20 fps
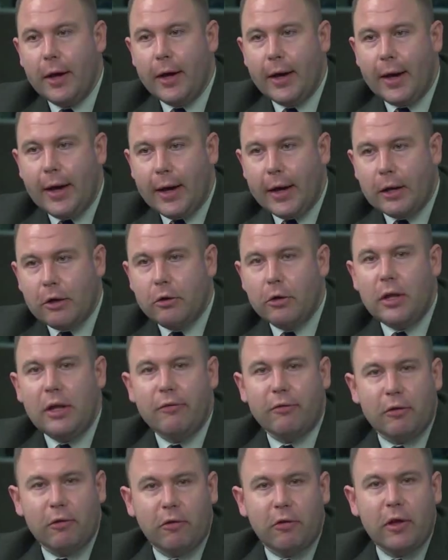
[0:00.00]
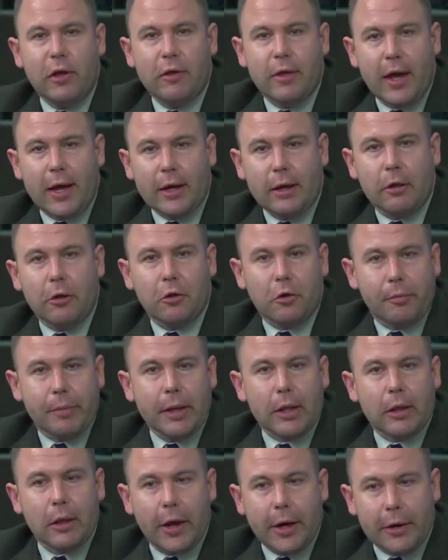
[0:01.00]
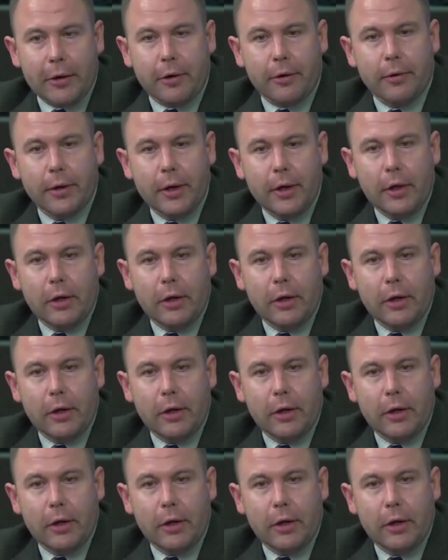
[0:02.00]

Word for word: Uh, could even see that a little bit lighter.